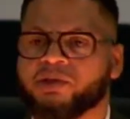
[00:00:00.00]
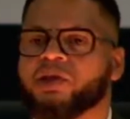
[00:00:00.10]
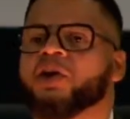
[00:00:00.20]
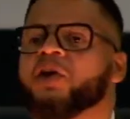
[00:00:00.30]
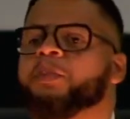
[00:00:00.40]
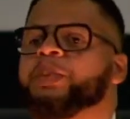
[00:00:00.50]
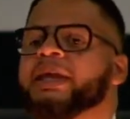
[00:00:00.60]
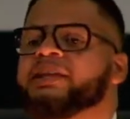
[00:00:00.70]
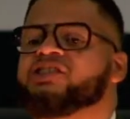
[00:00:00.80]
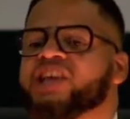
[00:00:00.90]
You'll
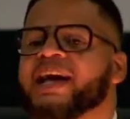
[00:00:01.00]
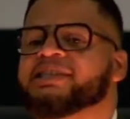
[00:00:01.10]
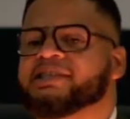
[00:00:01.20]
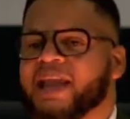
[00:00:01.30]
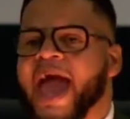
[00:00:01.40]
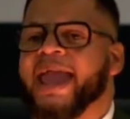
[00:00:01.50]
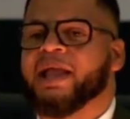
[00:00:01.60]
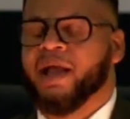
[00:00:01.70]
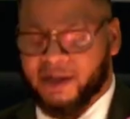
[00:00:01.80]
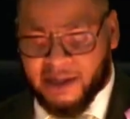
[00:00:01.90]
be just like
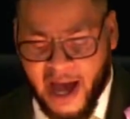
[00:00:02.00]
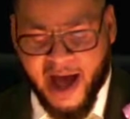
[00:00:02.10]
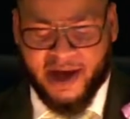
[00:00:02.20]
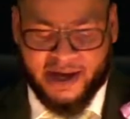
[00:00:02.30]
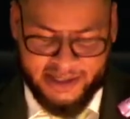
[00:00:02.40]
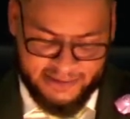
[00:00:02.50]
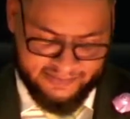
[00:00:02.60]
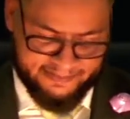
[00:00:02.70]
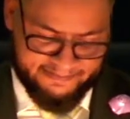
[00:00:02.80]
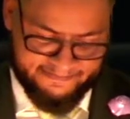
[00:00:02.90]
God,
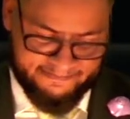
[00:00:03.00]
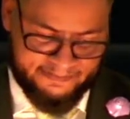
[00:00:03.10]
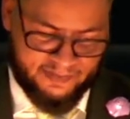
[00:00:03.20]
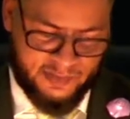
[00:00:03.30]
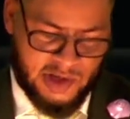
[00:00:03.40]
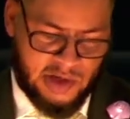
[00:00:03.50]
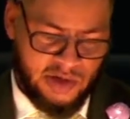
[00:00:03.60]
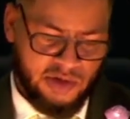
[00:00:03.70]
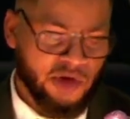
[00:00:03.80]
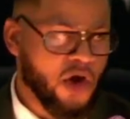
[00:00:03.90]

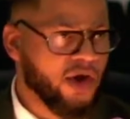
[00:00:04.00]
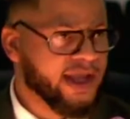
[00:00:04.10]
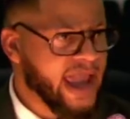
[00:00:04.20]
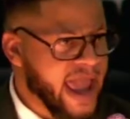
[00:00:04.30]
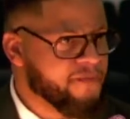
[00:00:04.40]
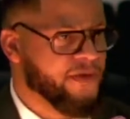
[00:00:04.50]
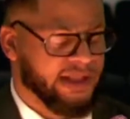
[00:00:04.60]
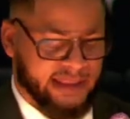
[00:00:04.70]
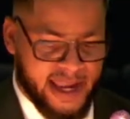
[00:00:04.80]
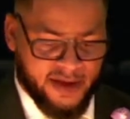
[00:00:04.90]
knowing
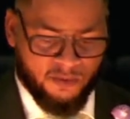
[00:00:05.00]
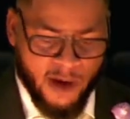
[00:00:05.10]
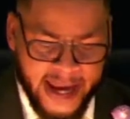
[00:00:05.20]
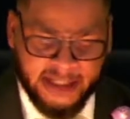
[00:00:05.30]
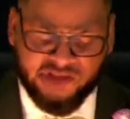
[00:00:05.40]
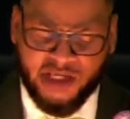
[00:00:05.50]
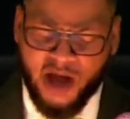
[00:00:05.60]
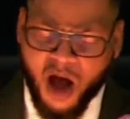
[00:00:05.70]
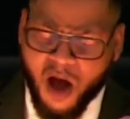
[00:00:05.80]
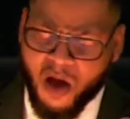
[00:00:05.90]
everything,
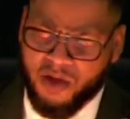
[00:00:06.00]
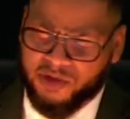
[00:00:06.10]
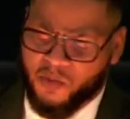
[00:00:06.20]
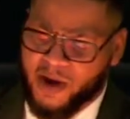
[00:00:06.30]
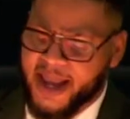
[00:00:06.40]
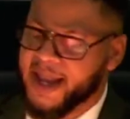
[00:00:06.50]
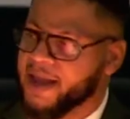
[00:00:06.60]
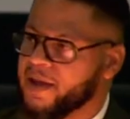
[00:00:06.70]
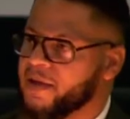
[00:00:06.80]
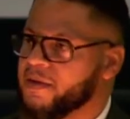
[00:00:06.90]
ranging all the way